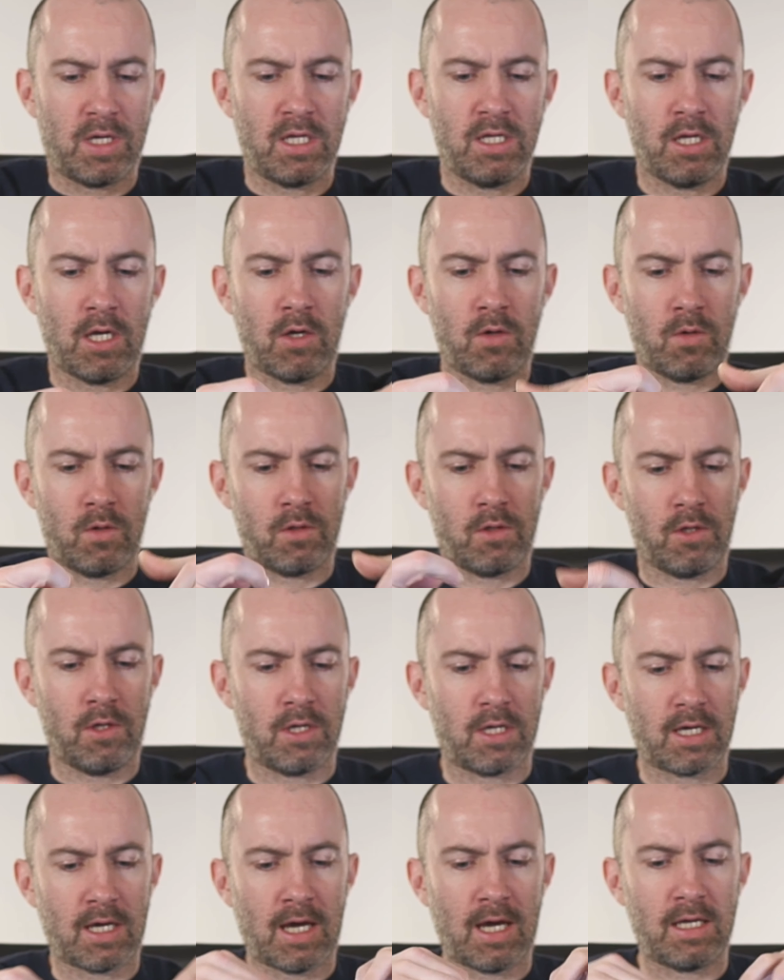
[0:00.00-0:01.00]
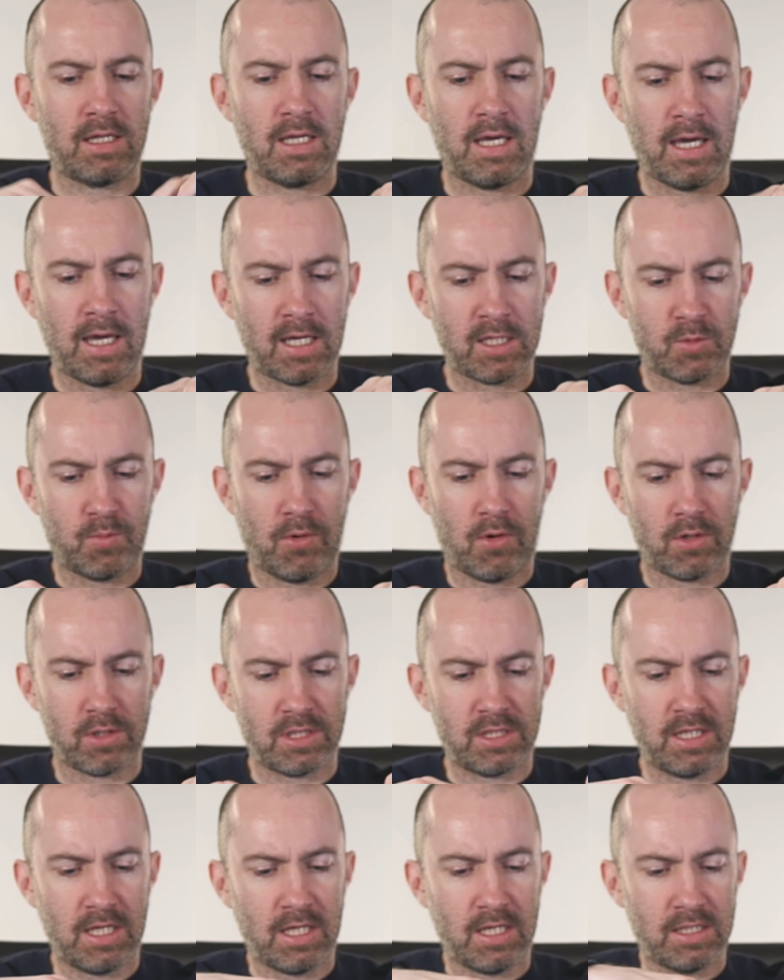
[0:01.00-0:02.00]
So we can now look at the
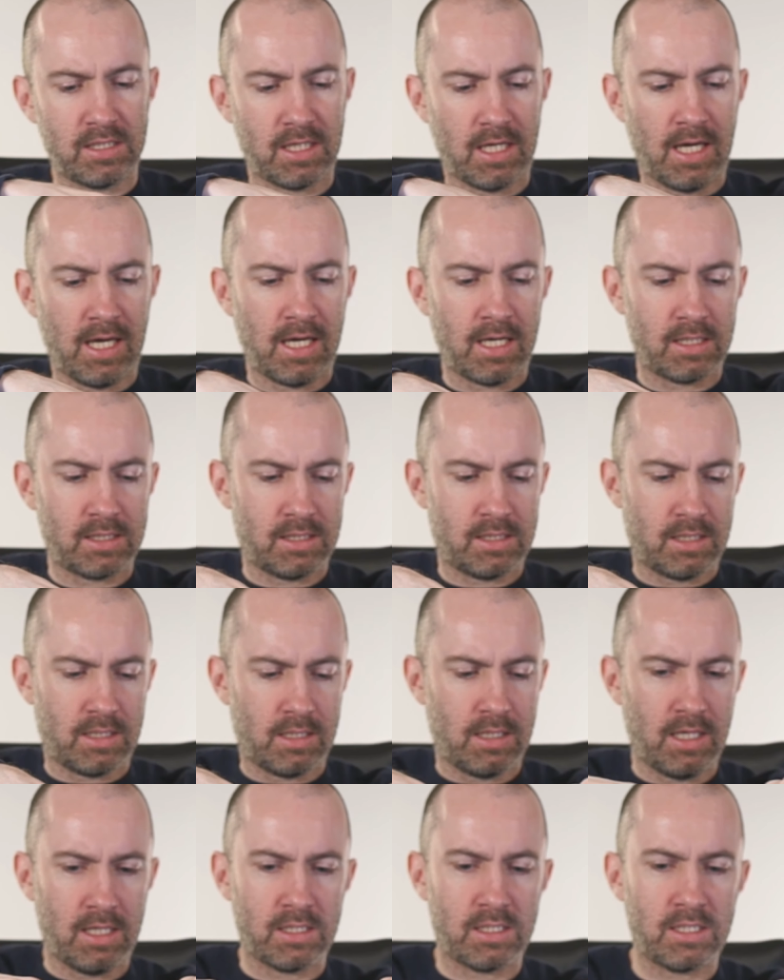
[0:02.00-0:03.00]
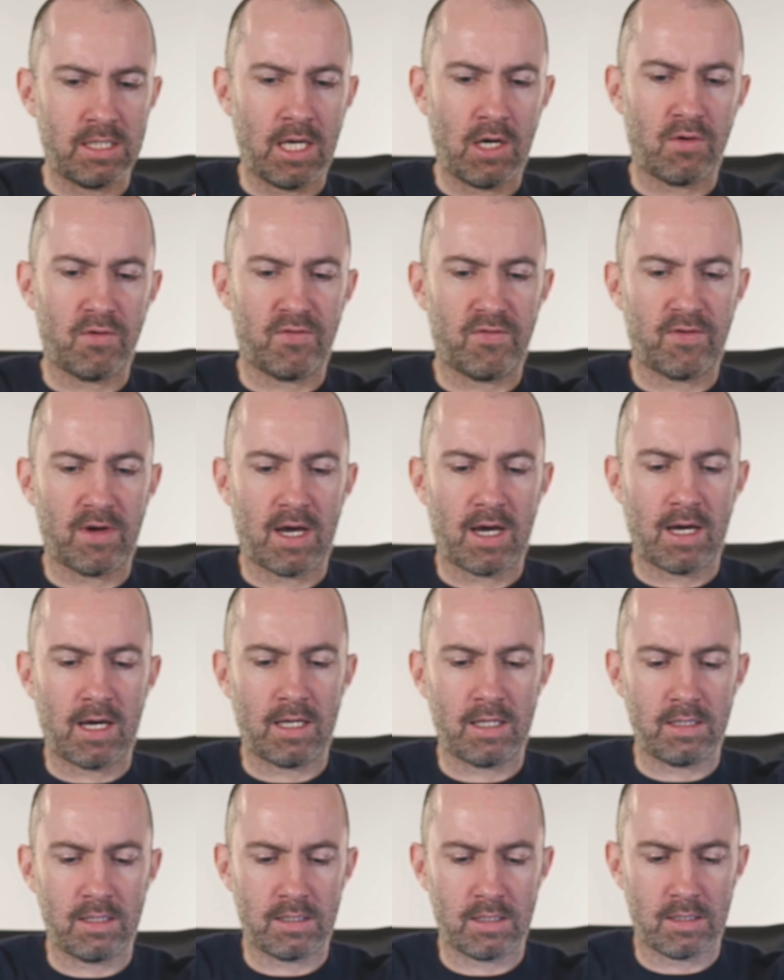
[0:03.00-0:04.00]
Xbox Series X itself,
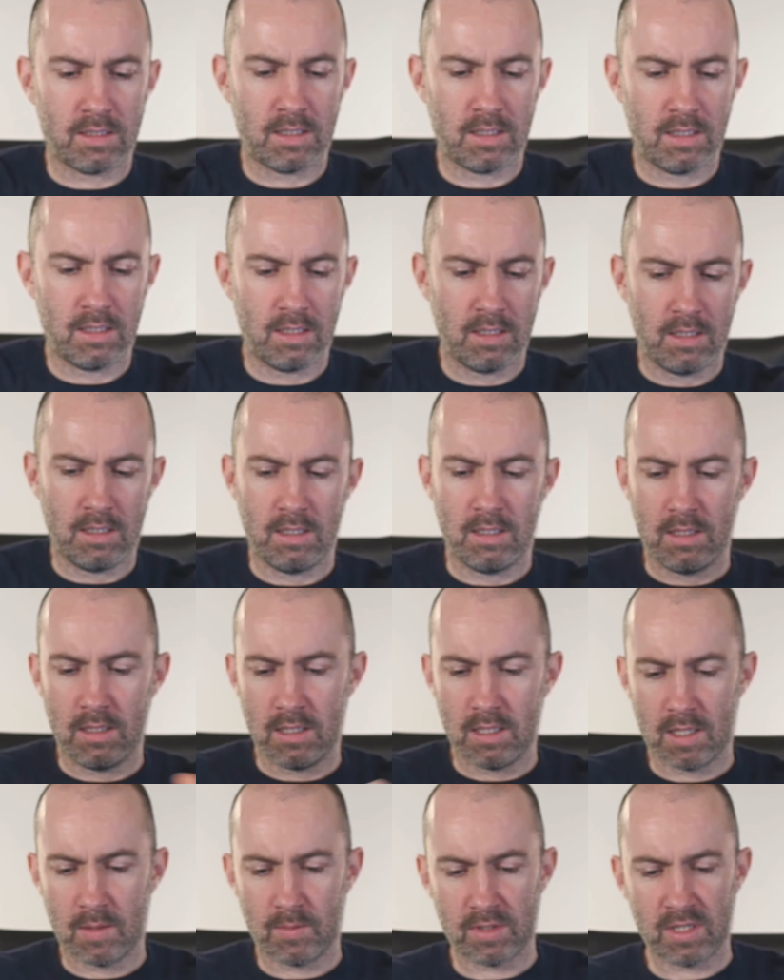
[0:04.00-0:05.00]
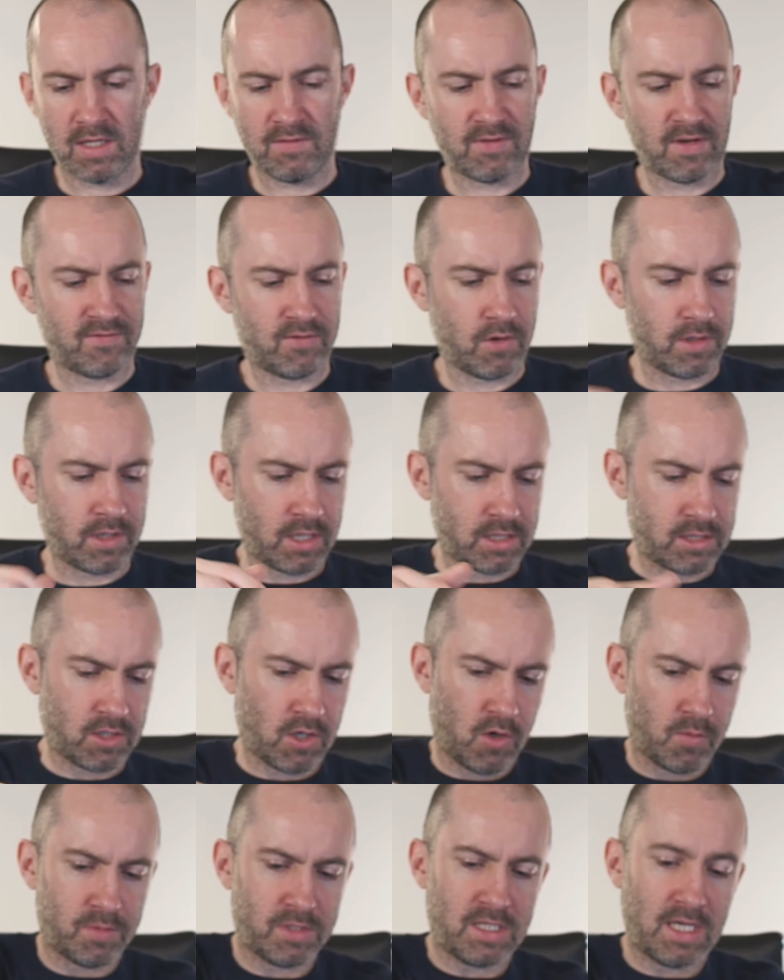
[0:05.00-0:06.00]
and I believe I've got
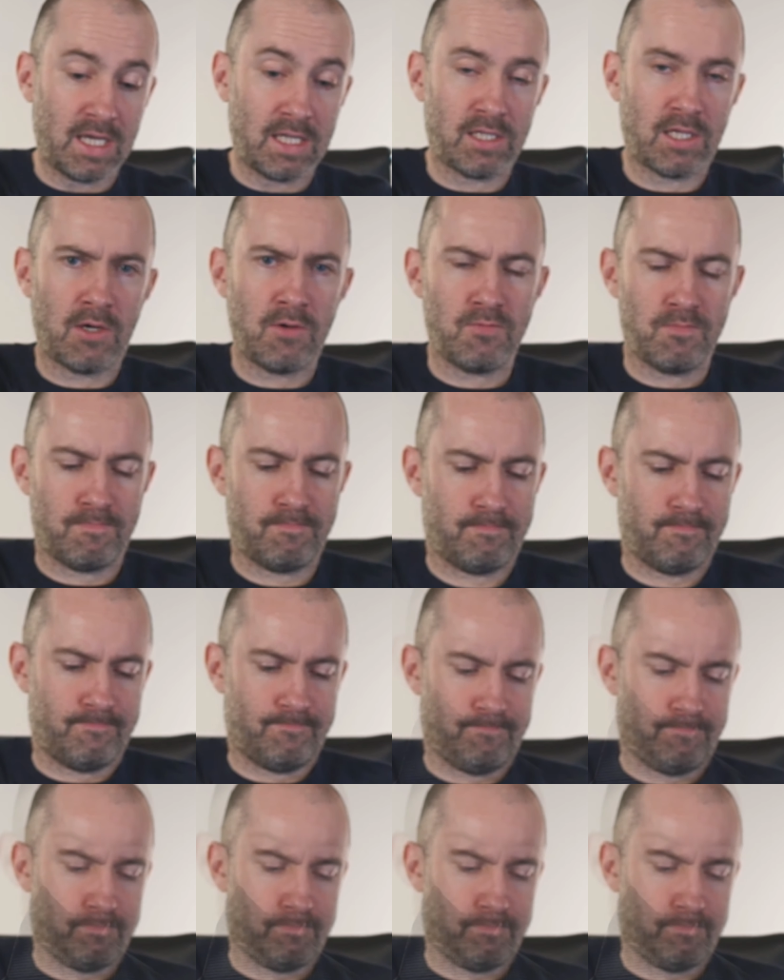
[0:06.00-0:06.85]
this upside down.